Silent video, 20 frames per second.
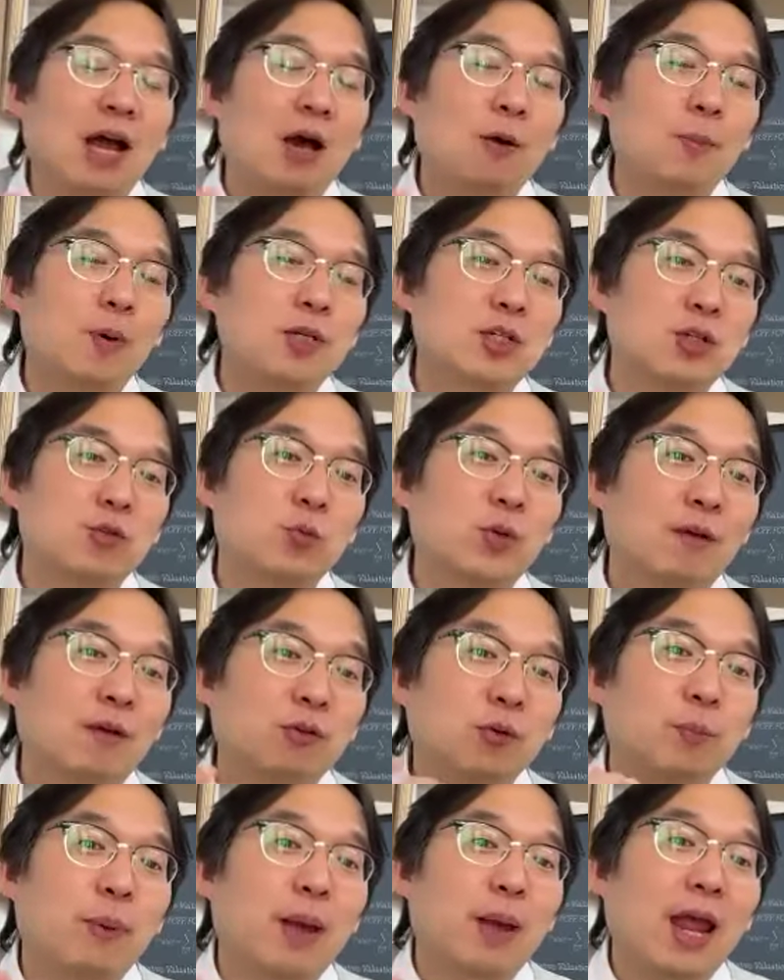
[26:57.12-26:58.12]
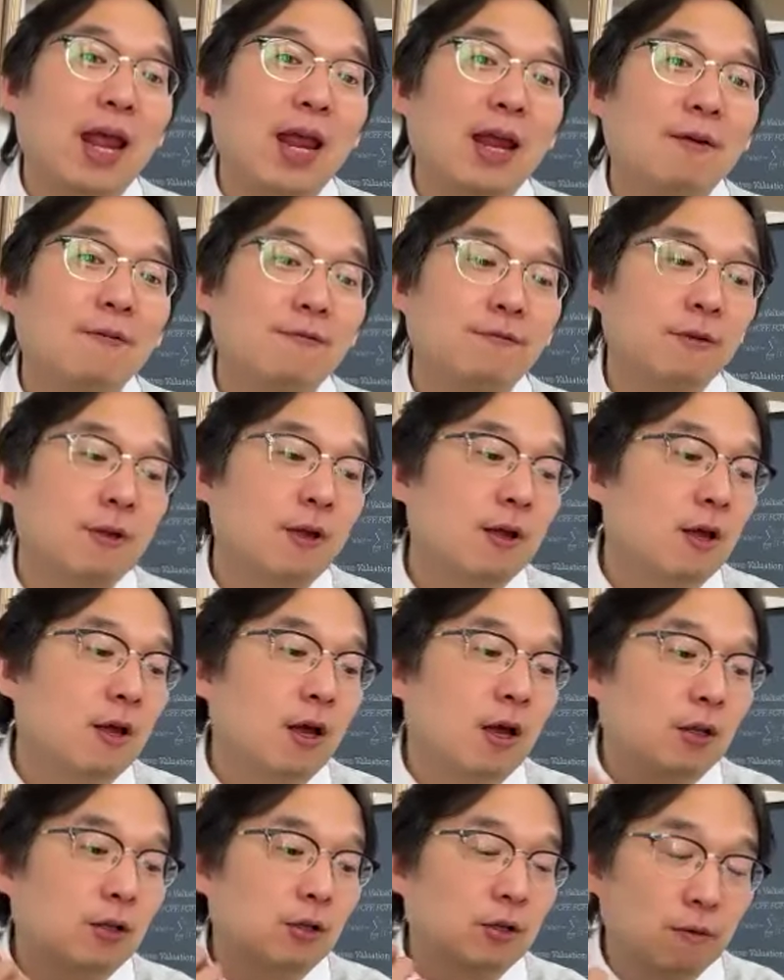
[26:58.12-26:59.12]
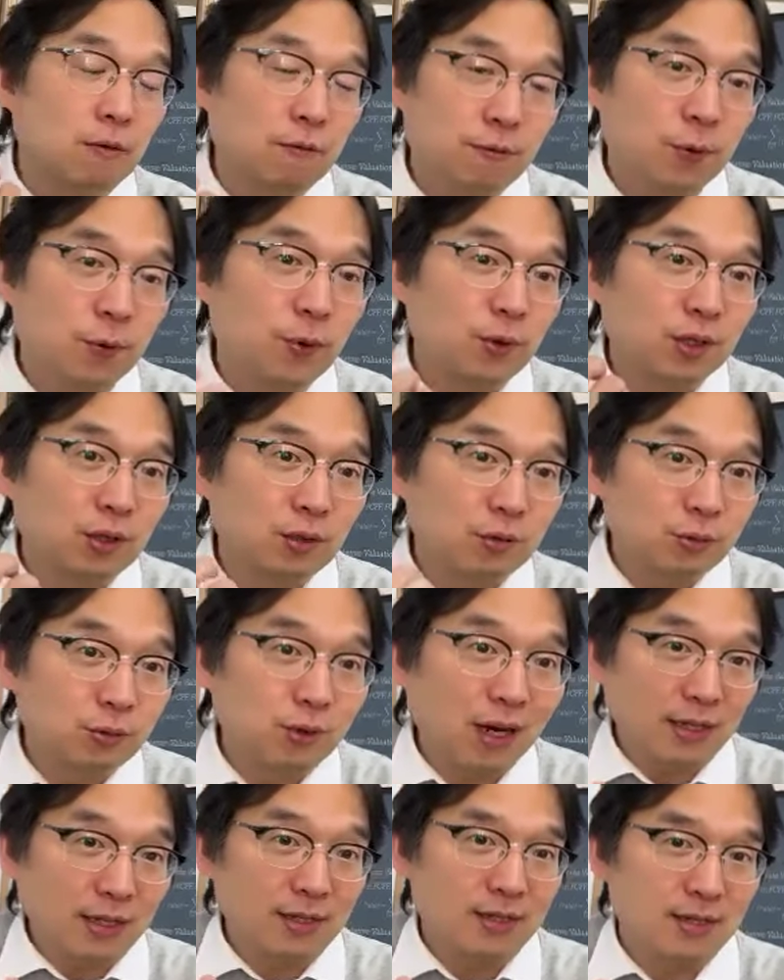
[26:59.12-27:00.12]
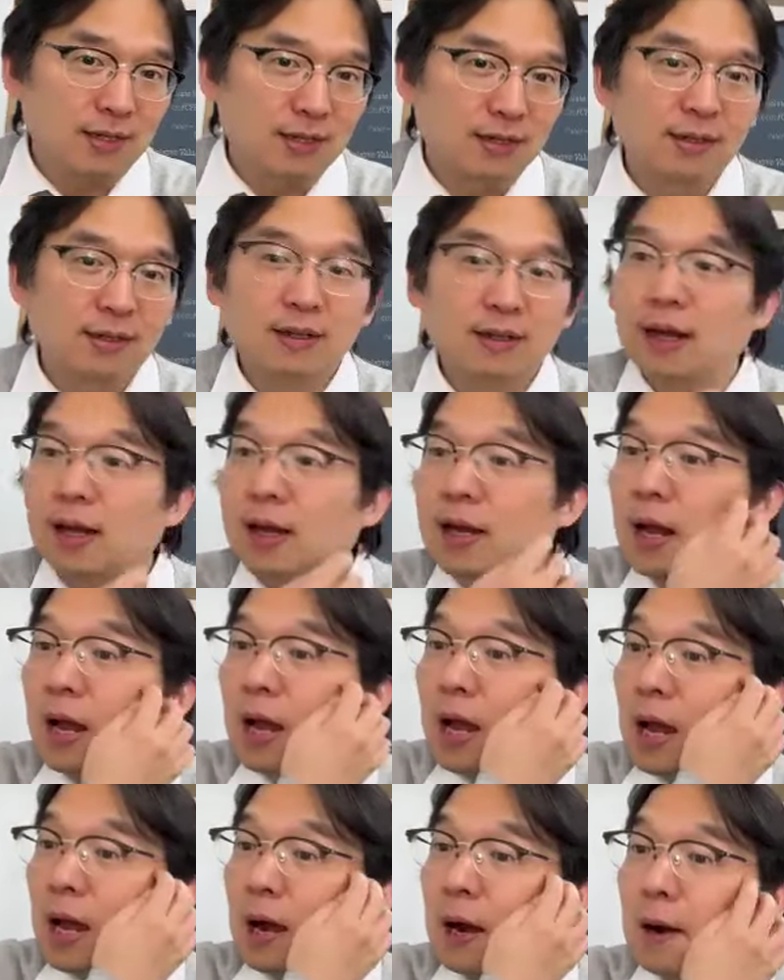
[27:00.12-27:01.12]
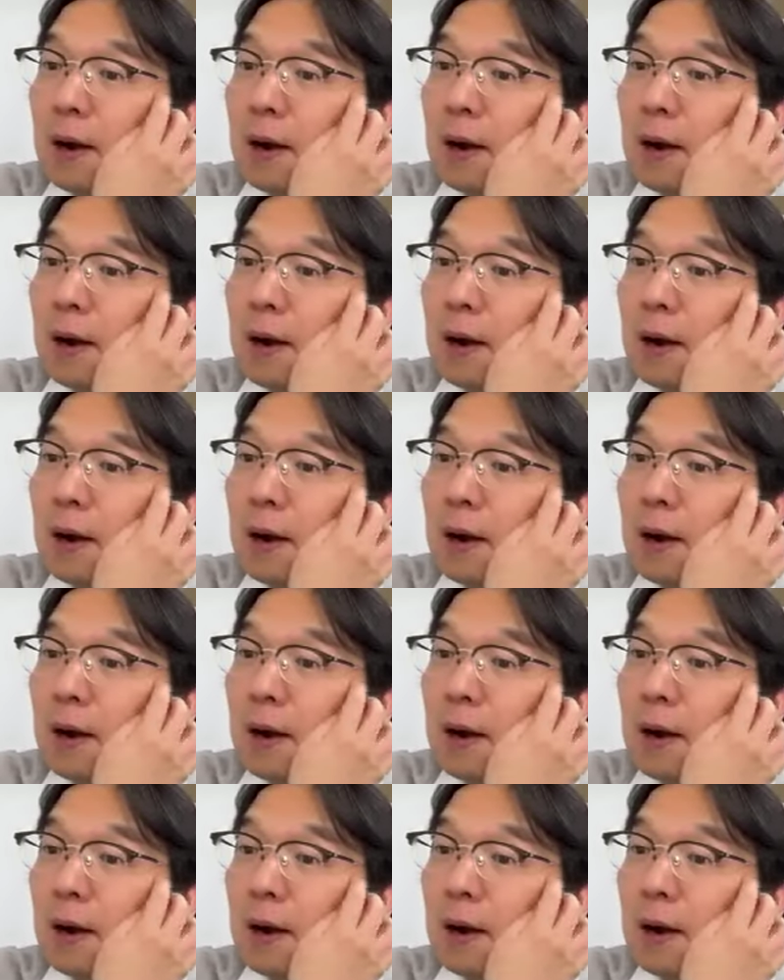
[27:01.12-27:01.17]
how much do we have to pay for the right, okay?